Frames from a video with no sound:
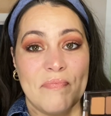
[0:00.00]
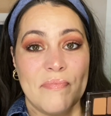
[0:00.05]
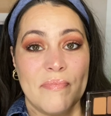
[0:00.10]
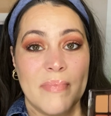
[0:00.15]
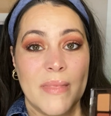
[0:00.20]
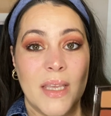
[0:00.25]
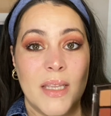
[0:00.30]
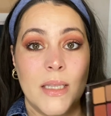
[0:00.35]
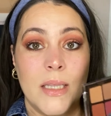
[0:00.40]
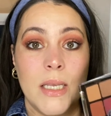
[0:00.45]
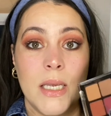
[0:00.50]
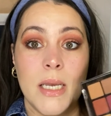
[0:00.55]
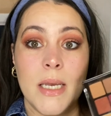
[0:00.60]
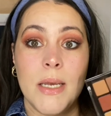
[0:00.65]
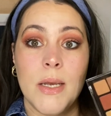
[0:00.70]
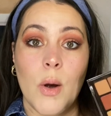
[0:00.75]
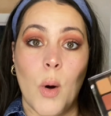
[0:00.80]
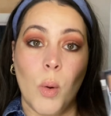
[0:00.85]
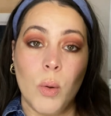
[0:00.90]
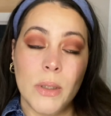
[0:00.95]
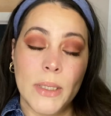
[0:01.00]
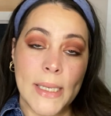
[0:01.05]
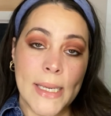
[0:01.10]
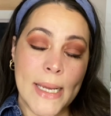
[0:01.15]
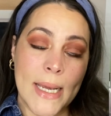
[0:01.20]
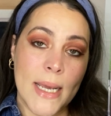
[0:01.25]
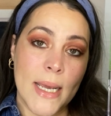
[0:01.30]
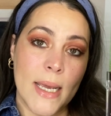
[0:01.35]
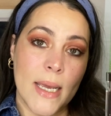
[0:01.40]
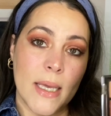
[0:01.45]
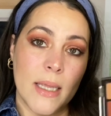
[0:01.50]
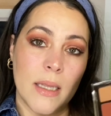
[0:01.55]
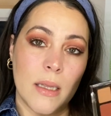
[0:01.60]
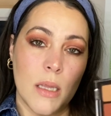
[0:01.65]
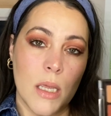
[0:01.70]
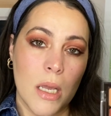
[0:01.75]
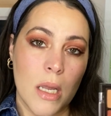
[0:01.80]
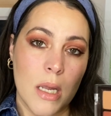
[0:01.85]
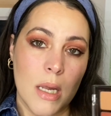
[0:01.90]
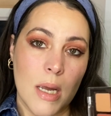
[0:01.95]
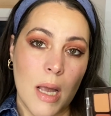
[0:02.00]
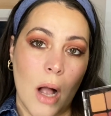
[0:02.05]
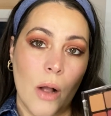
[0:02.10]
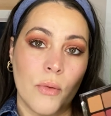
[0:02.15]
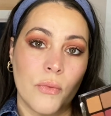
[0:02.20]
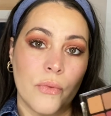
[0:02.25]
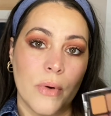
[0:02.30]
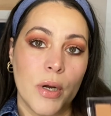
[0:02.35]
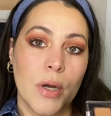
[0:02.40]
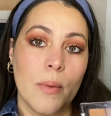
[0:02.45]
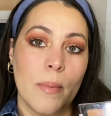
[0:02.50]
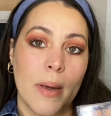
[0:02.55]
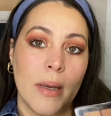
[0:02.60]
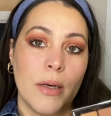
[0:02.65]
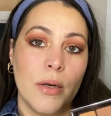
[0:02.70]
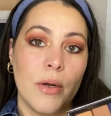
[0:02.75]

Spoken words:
The only thing I'll recommend